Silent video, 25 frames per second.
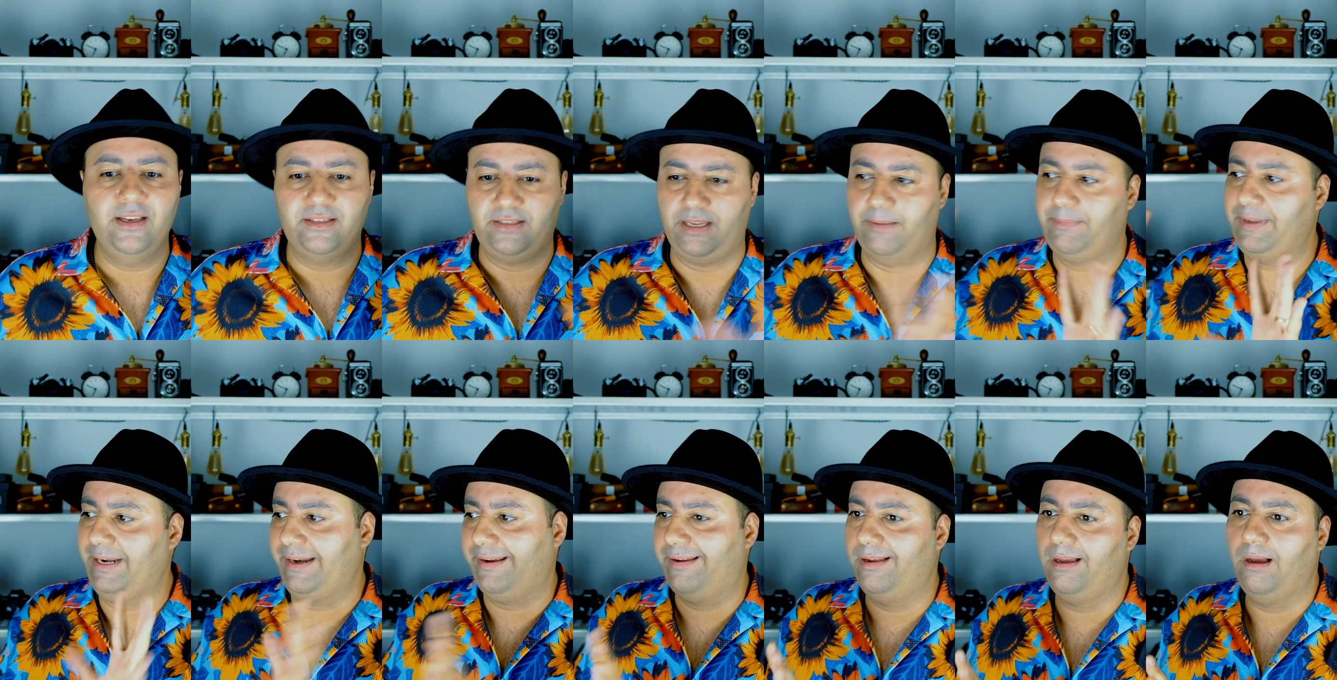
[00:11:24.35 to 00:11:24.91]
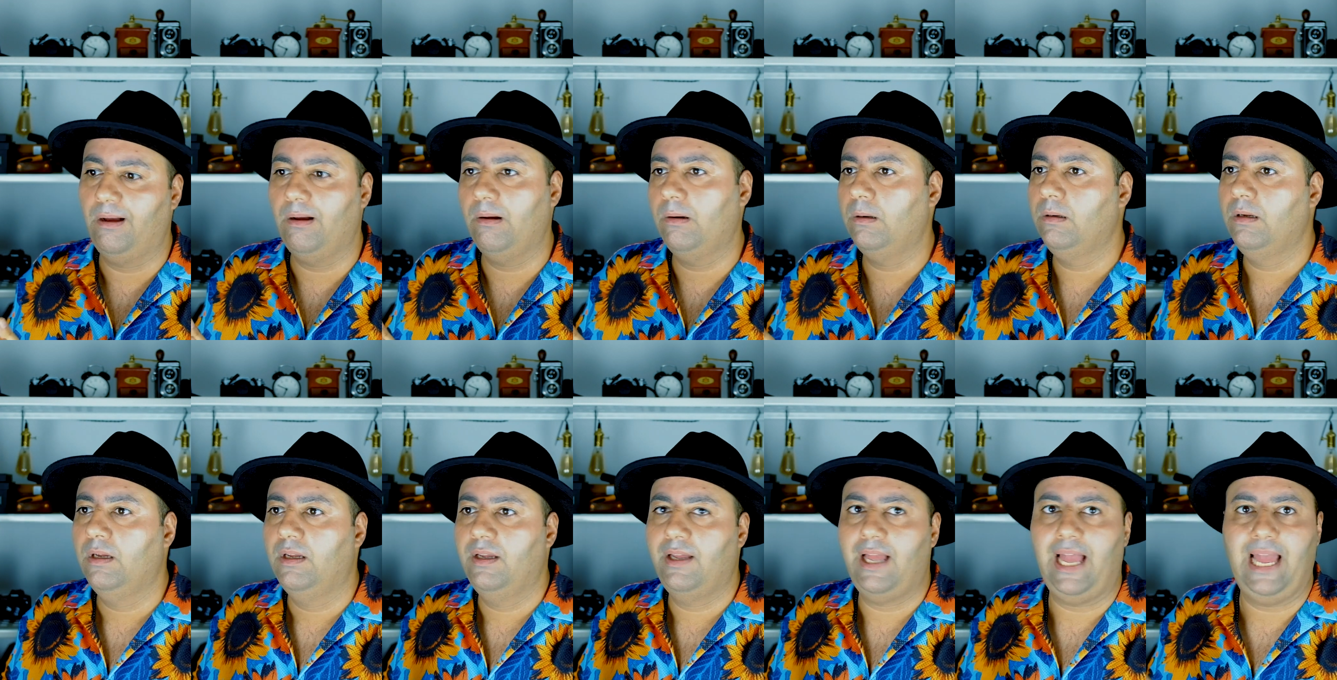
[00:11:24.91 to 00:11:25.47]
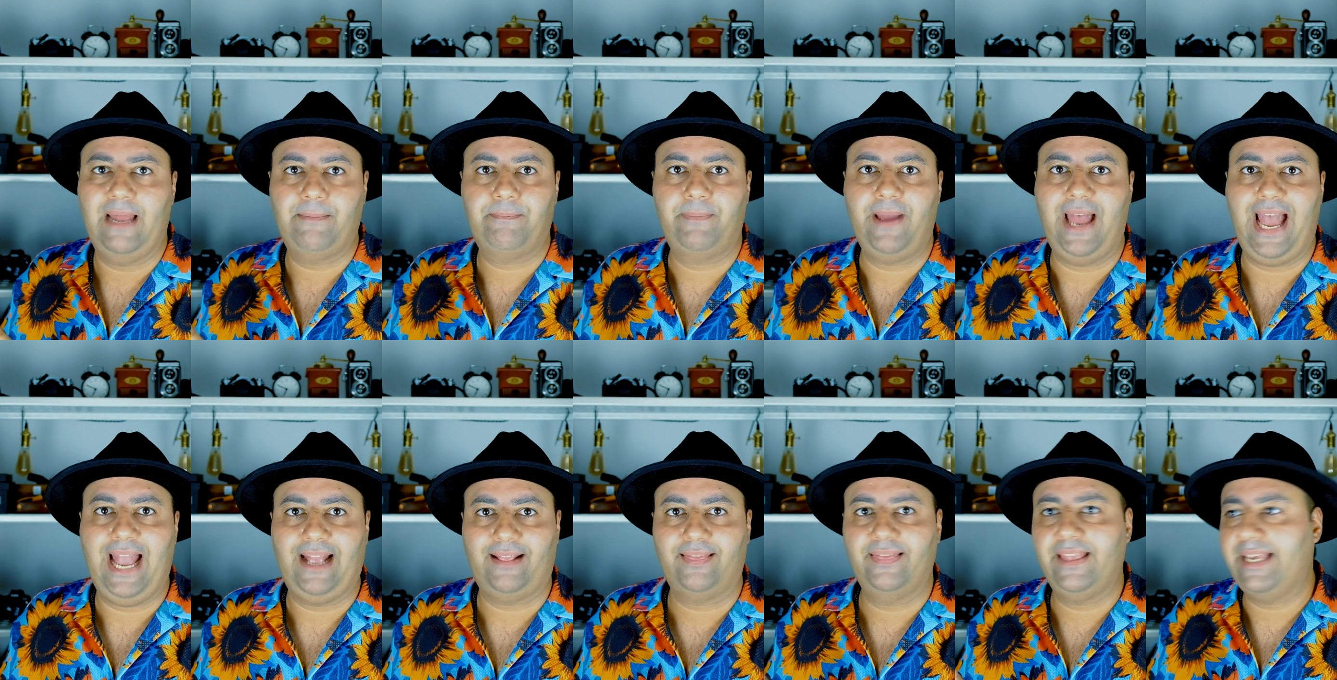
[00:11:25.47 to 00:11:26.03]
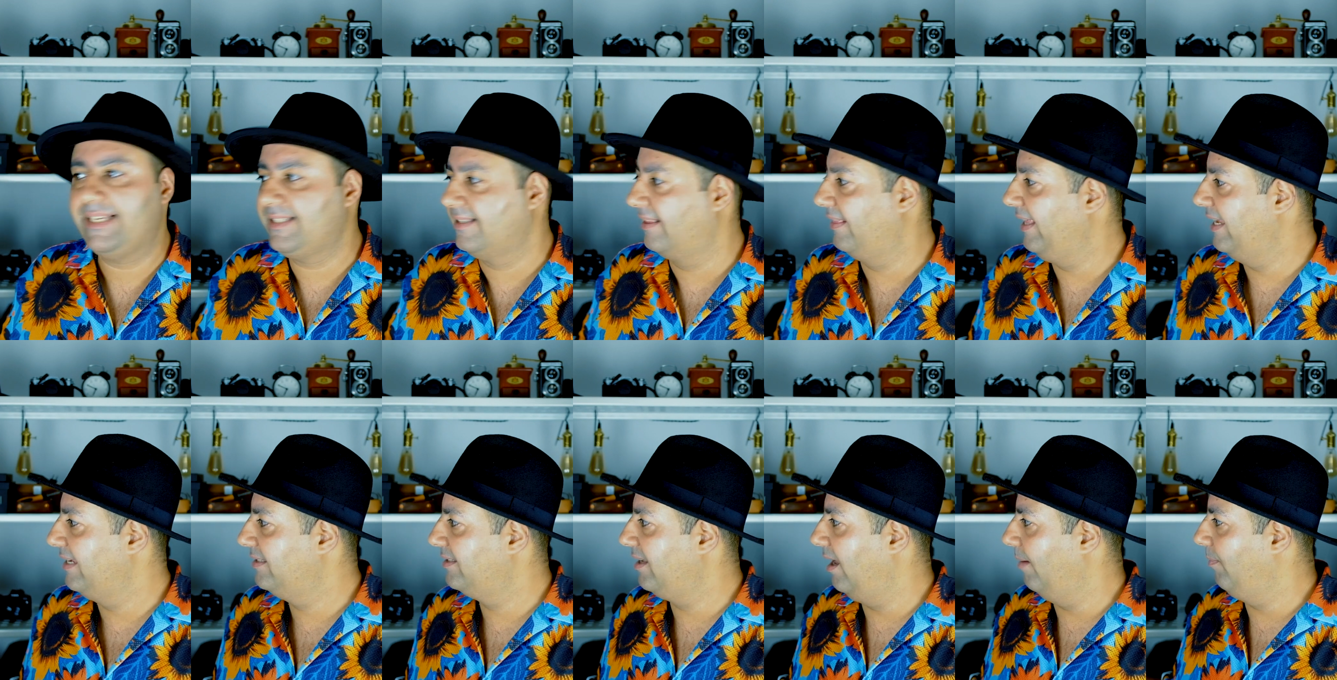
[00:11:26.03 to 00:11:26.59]
So I'm gonna go and pack these
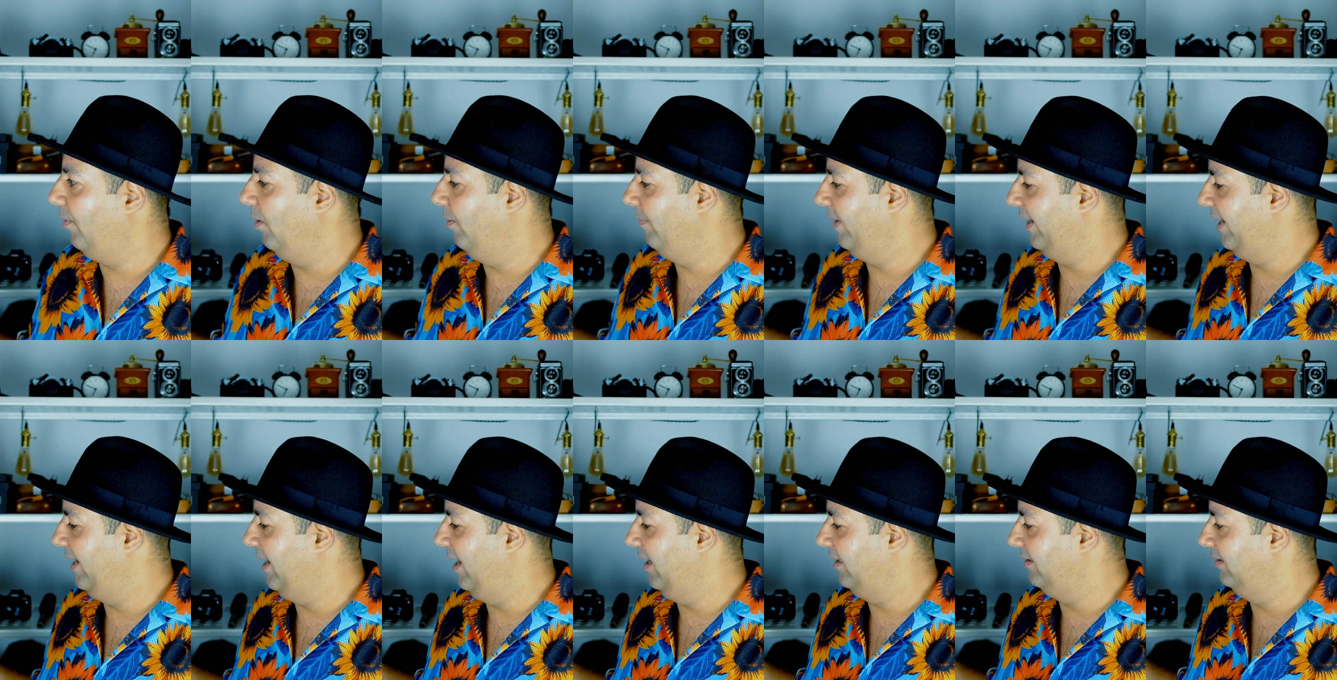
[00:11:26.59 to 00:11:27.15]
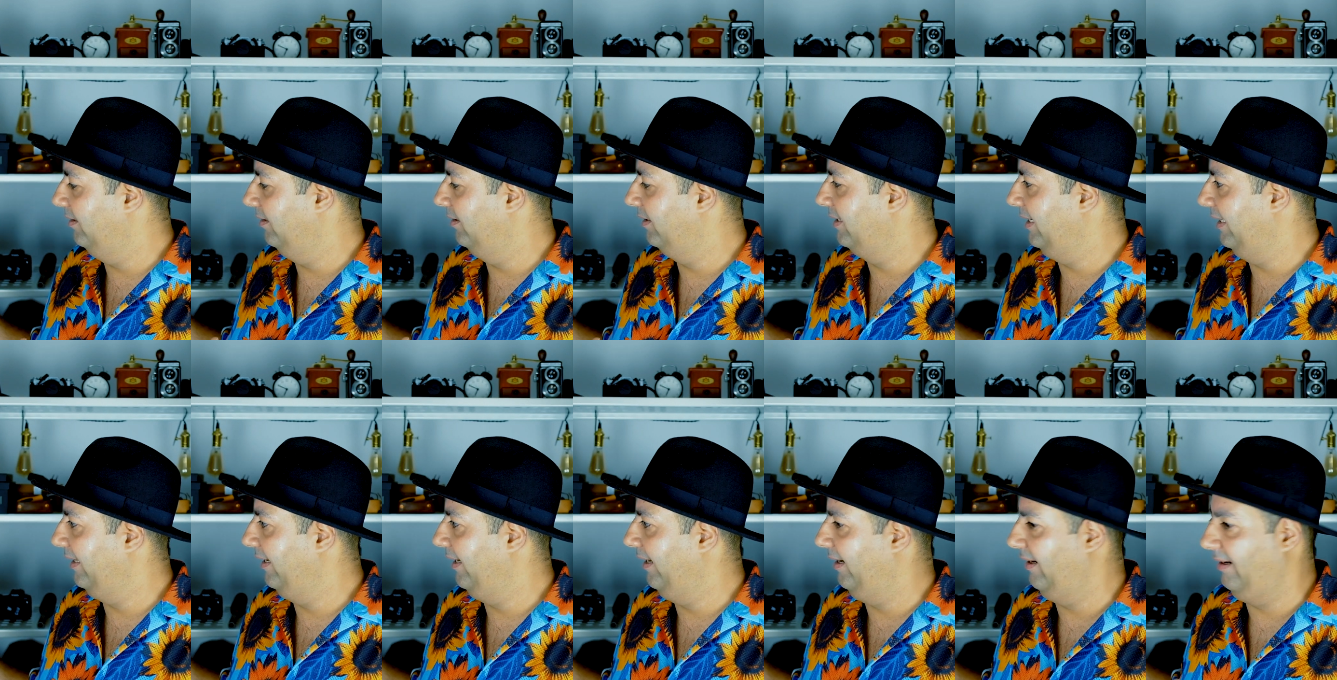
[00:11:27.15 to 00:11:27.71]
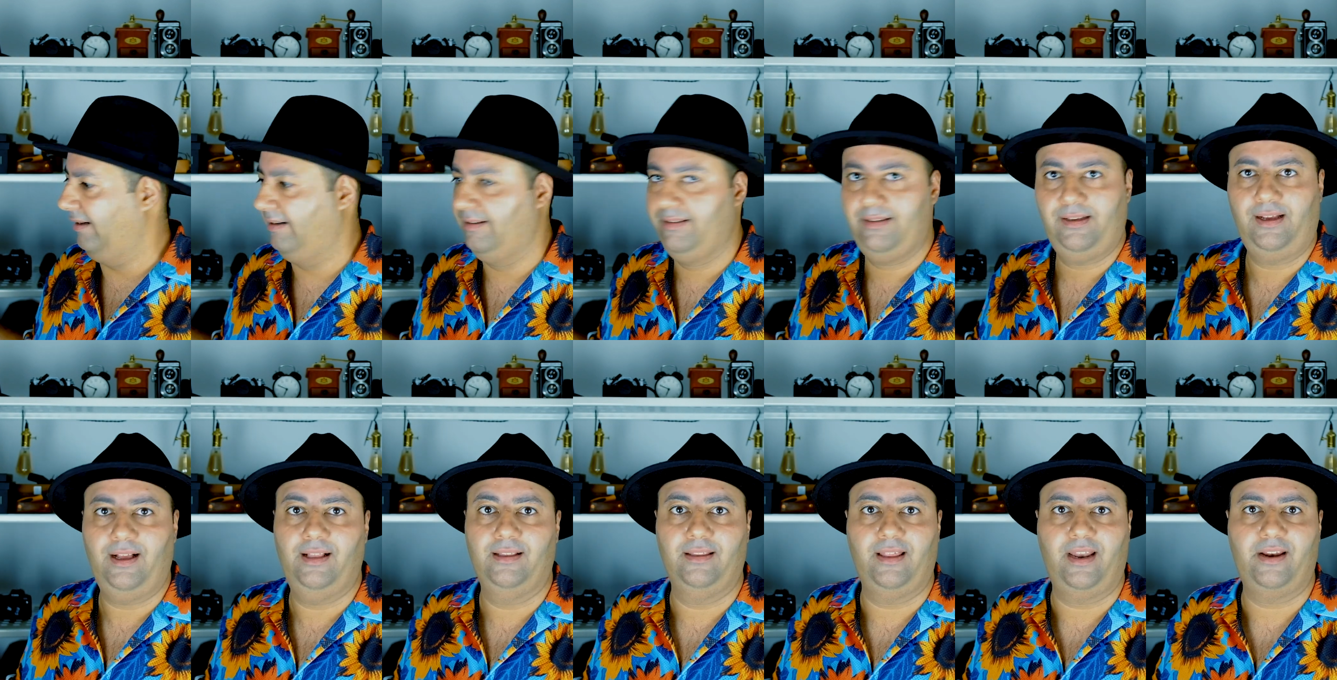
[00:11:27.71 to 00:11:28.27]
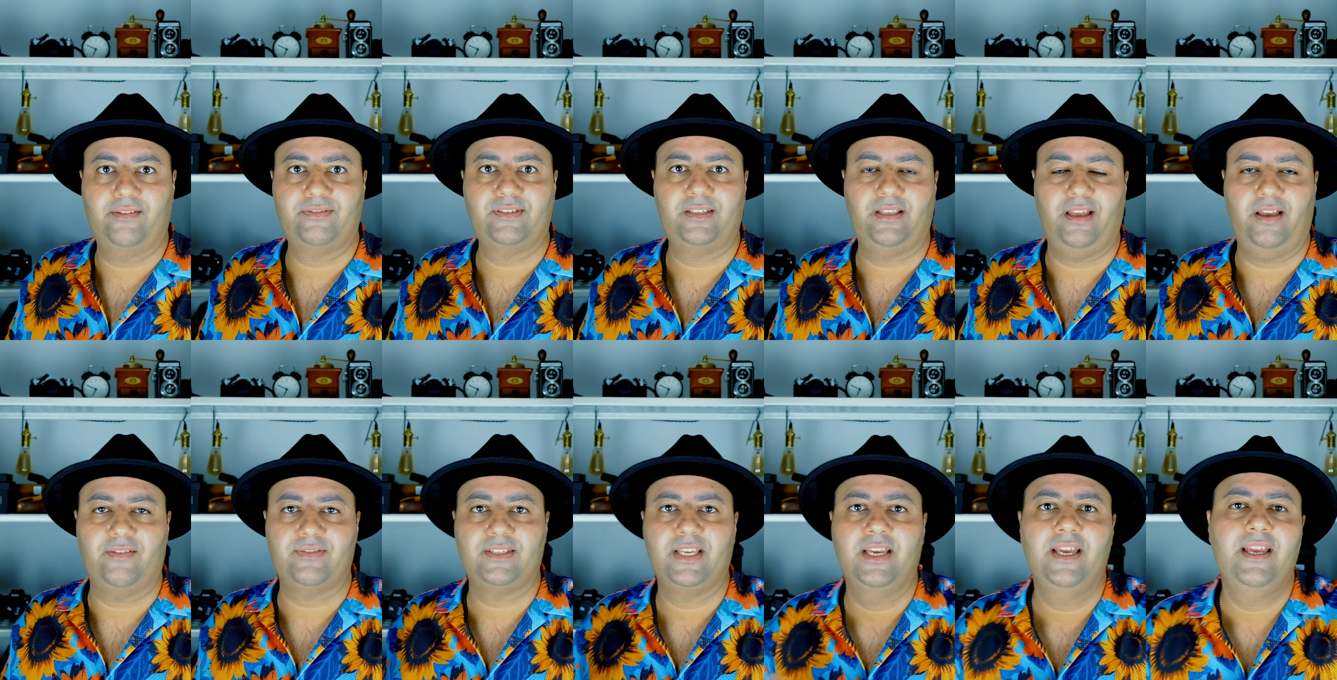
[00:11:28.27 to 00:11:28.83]
things up. Oh my god, look at here, a lot of
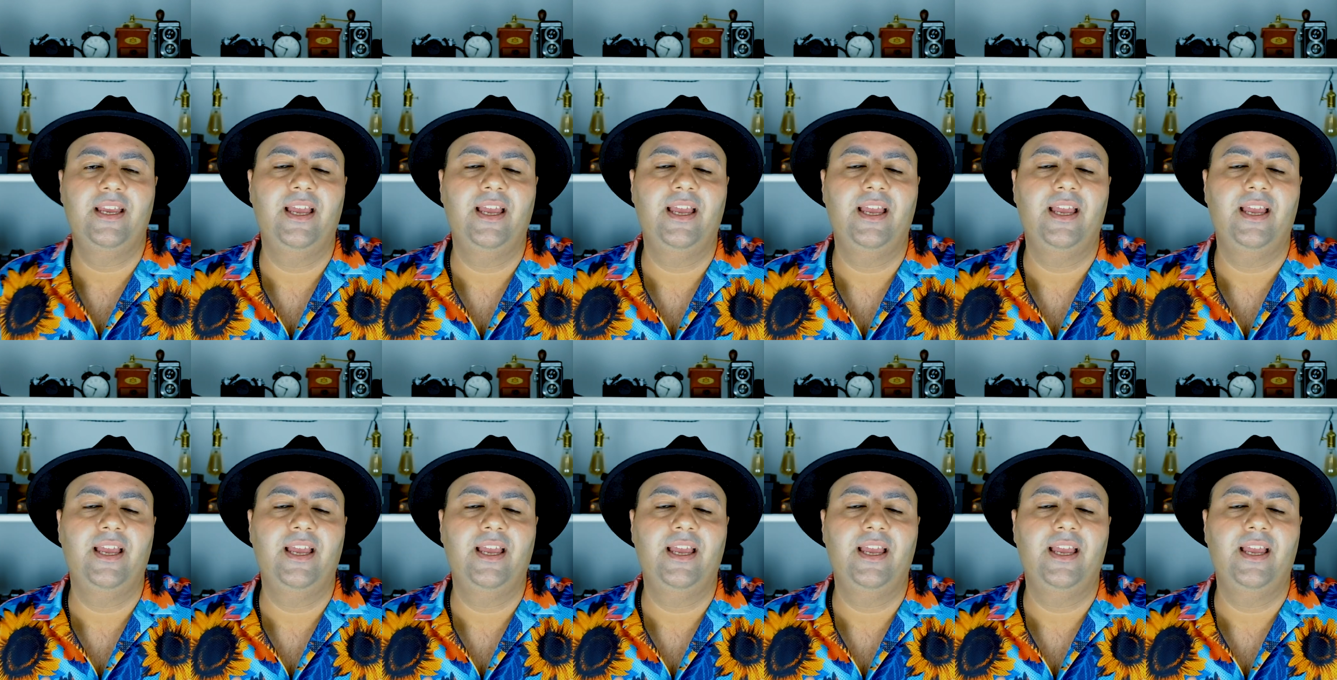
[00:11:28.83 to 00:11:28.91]
stuff.